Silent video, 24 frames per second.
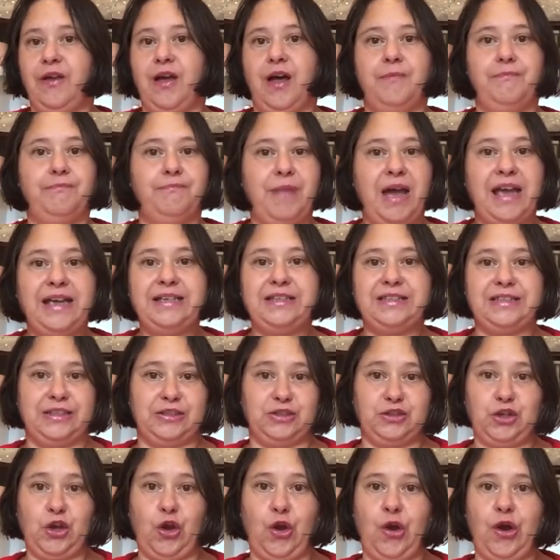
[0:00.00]

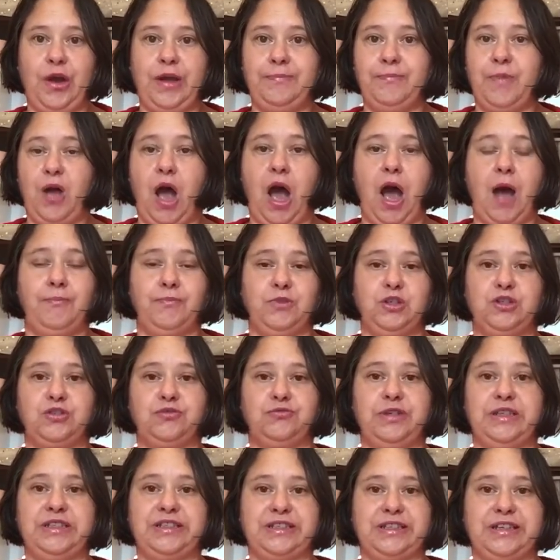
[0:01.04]
amazing time just
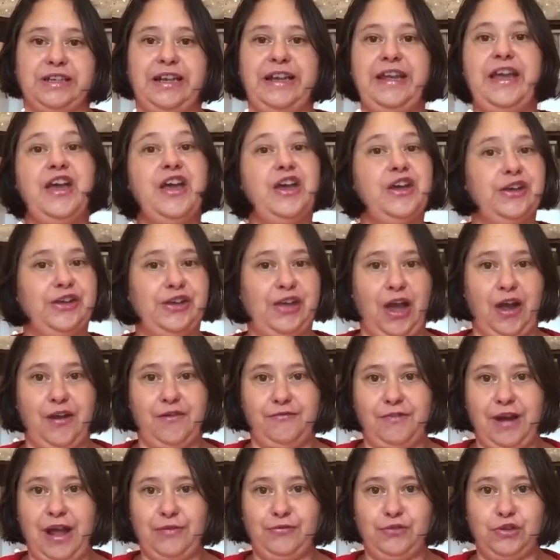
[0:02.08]
recently
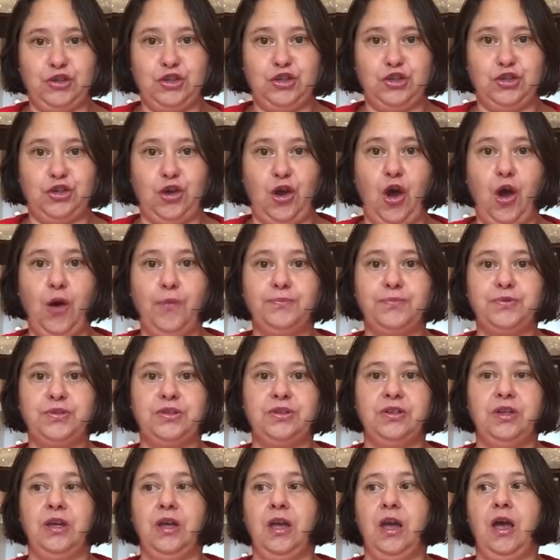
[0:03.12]
going around the shops,